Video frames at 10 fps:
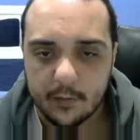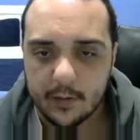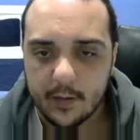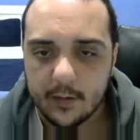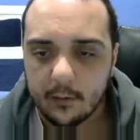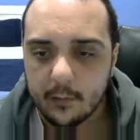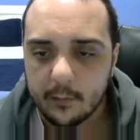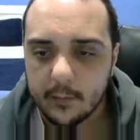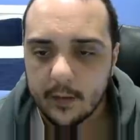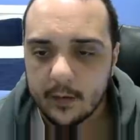that can kill
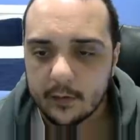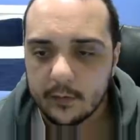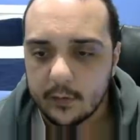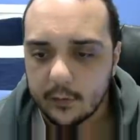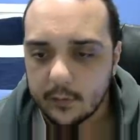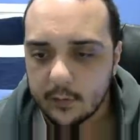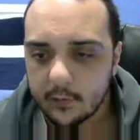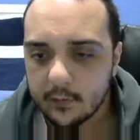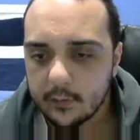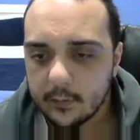them, and you're good to
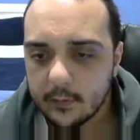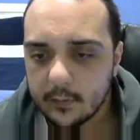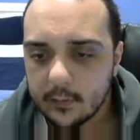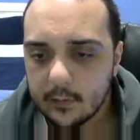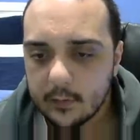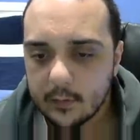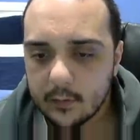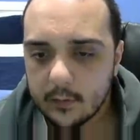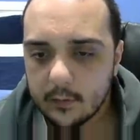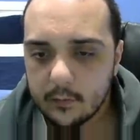go.
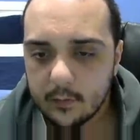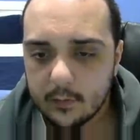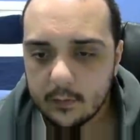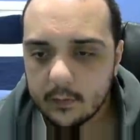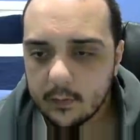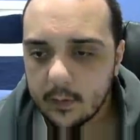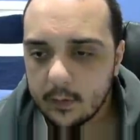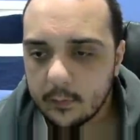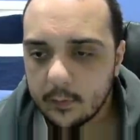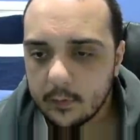So
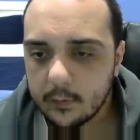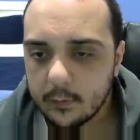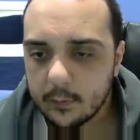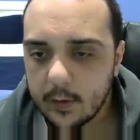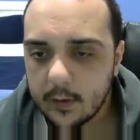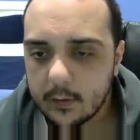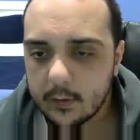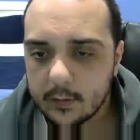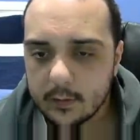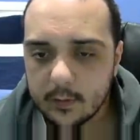I will go do
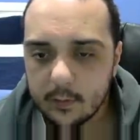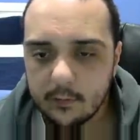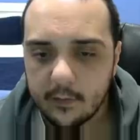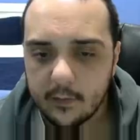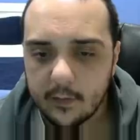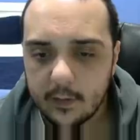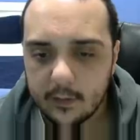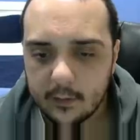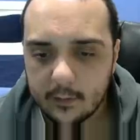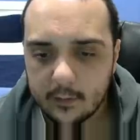my currency down
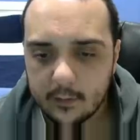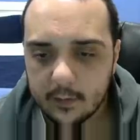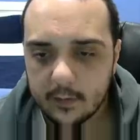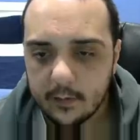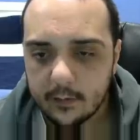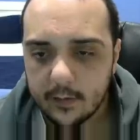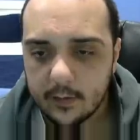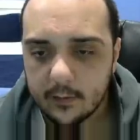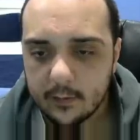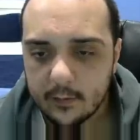here and down
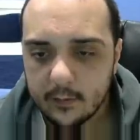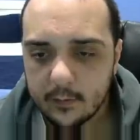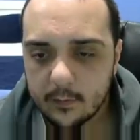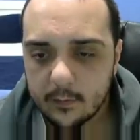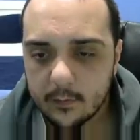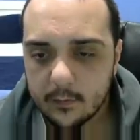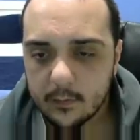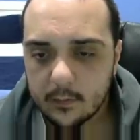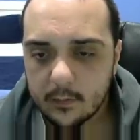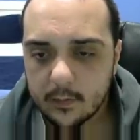here.
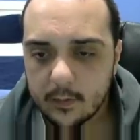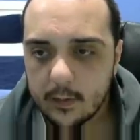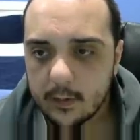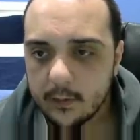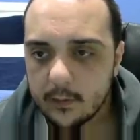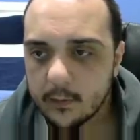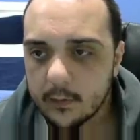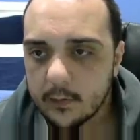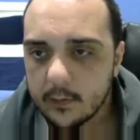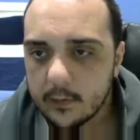Okay,
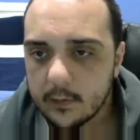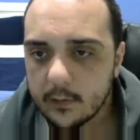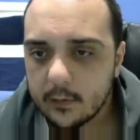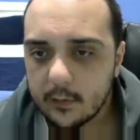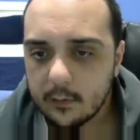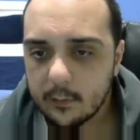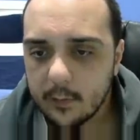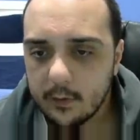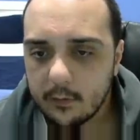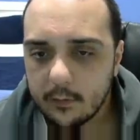got some
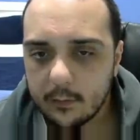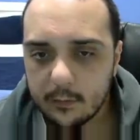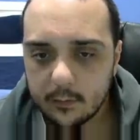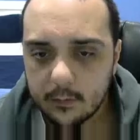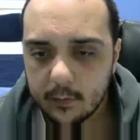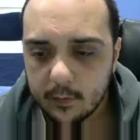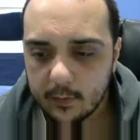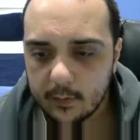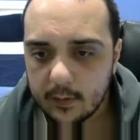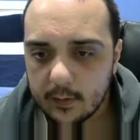nice loot. Go
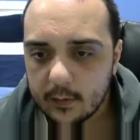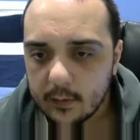down here.